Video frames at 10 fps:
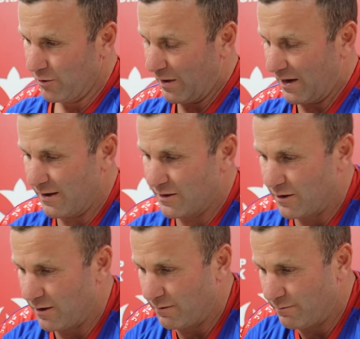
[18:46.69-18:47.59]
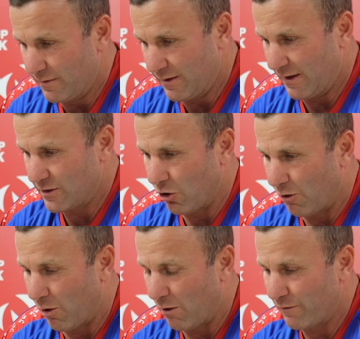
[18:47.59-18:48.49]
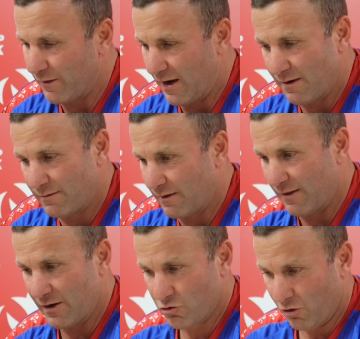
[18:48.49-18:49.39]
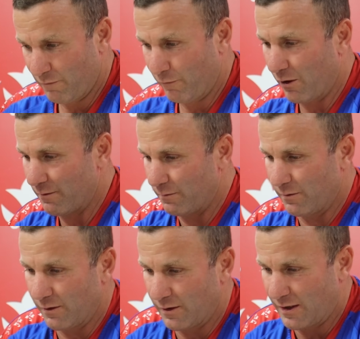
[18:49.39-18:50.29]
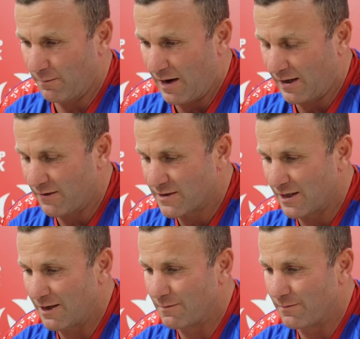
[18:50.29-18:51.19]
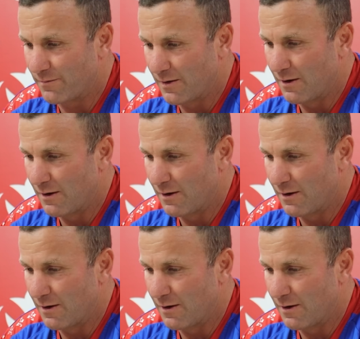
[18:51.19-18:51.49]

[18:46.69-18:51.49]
pay their time off and then try and fight to get back in the team.